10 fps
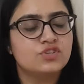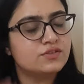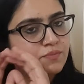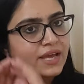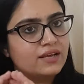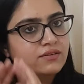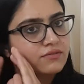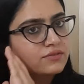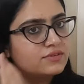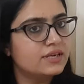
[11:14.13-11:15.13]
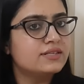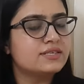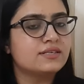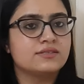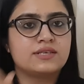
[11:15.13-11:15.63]
Just make
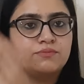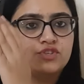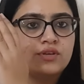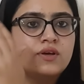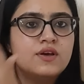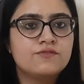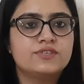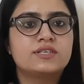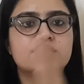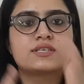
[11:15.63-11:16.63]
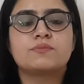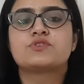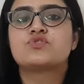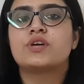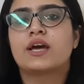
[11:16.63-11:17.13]
single subject: physics,
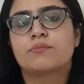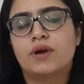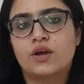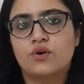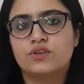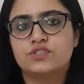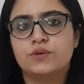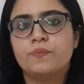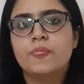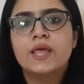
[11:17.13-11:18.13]
chemistry, and biology.